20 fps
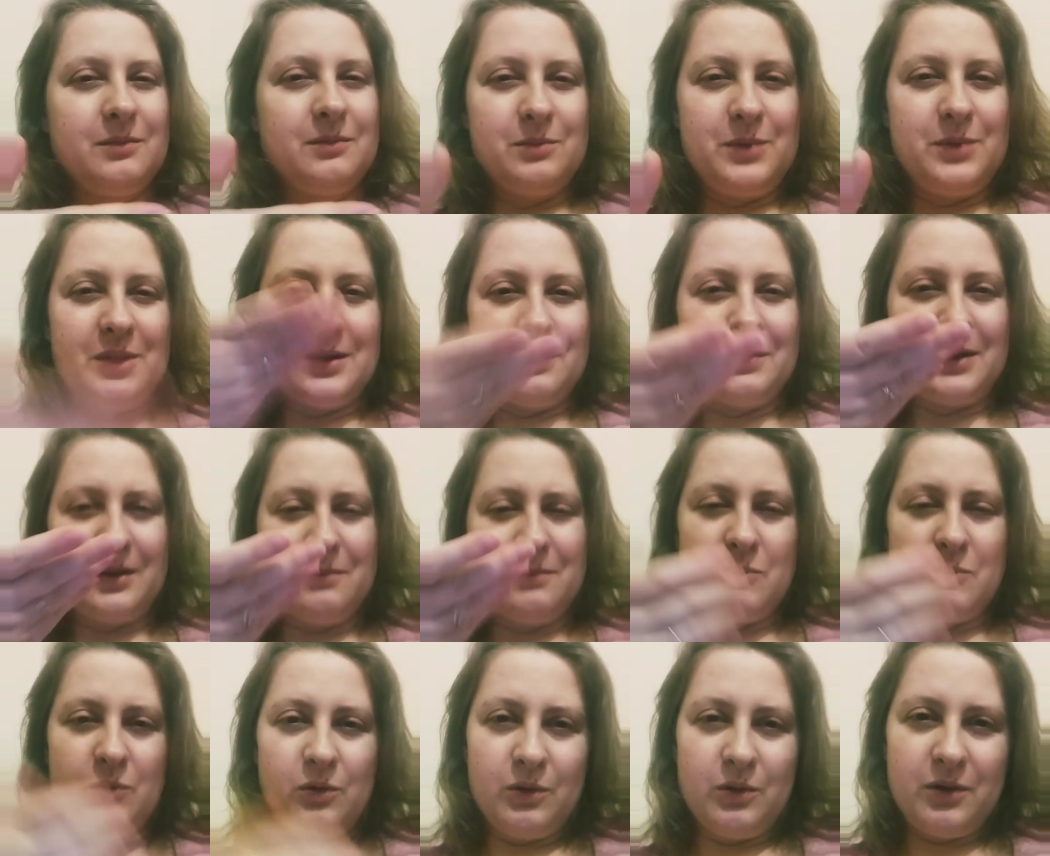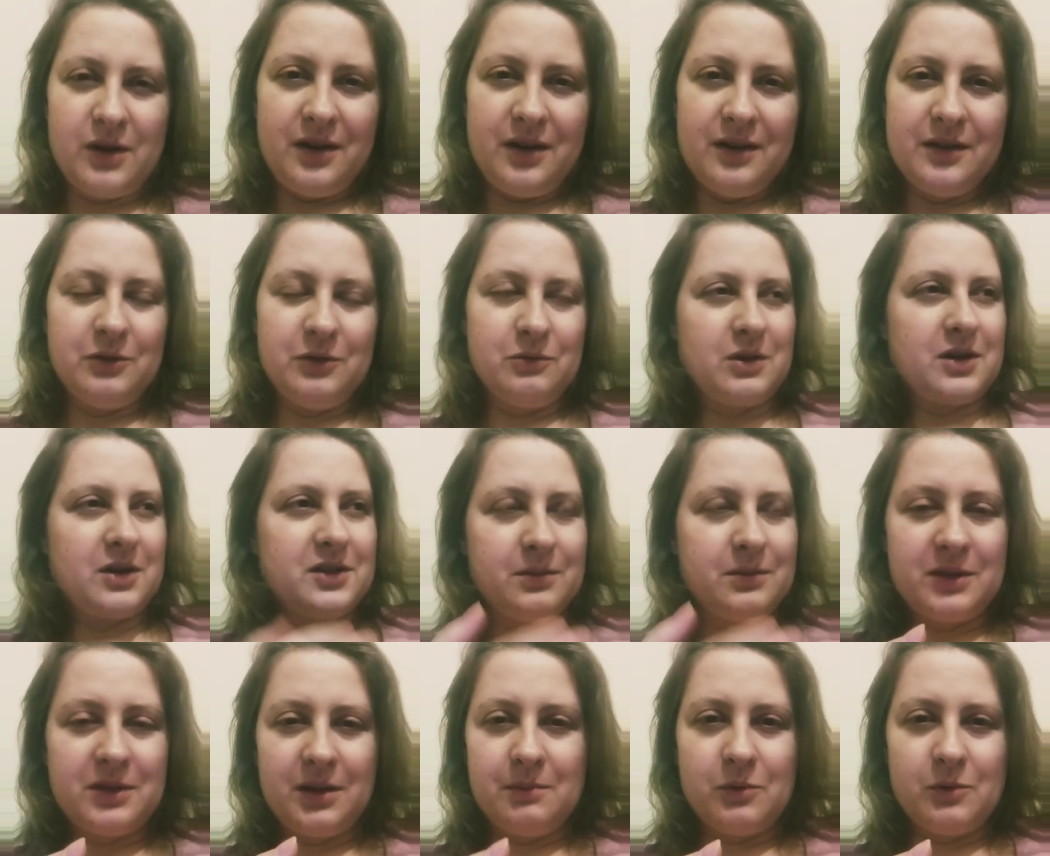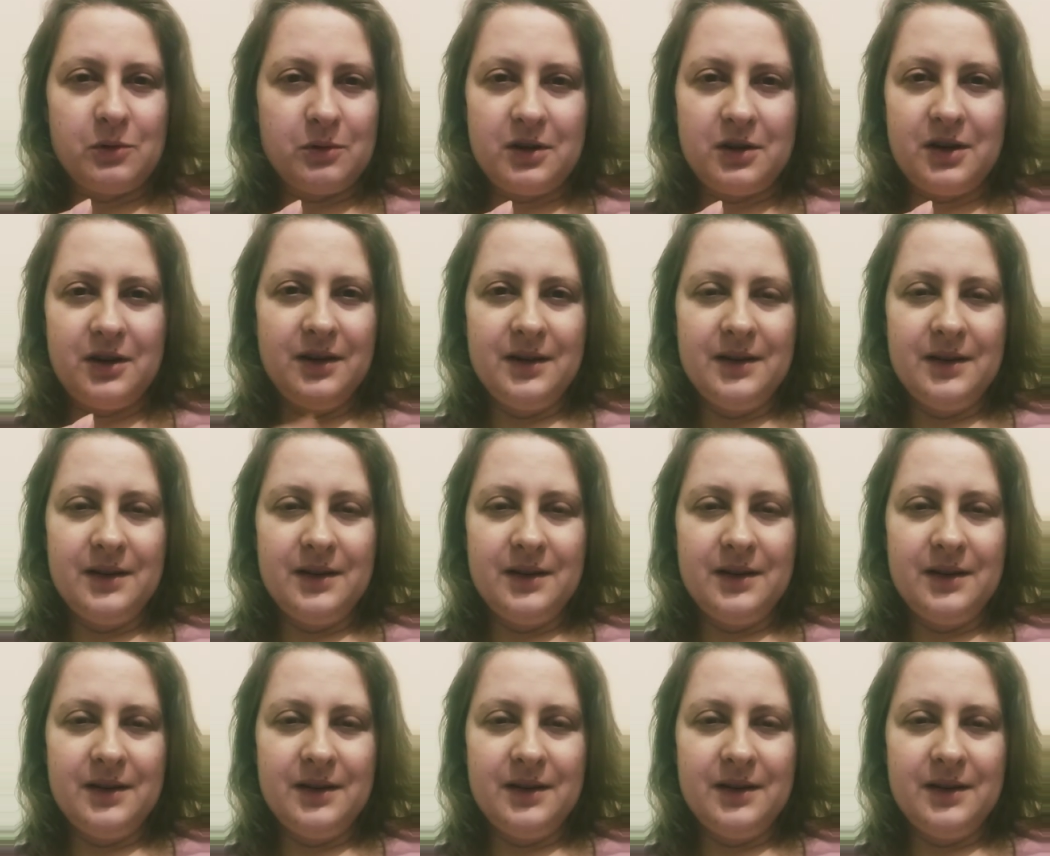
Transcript: be something more, you are something more,